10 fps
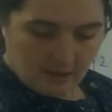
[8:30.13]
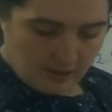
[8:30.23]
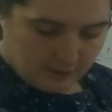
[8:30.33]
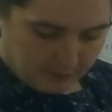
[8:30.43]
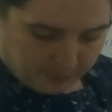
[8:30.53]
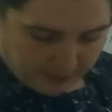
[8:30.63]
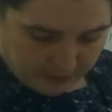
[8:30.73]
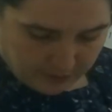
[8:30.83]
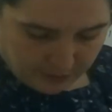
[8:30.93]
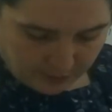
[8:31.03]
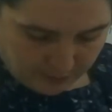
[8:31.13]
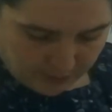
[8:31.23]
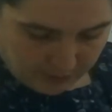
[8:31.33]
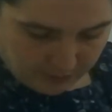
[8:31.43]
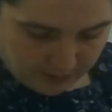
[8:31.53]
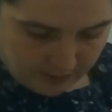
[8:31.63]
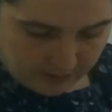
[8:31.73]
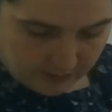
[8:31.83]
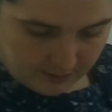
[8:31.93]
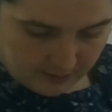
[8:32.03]
So 0.2 over
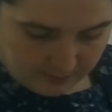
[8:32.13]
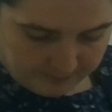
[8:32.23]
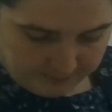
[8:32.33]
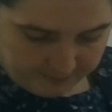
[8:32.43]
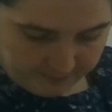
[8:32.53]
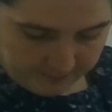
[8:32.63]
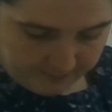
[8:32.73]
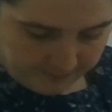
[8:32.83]
3,600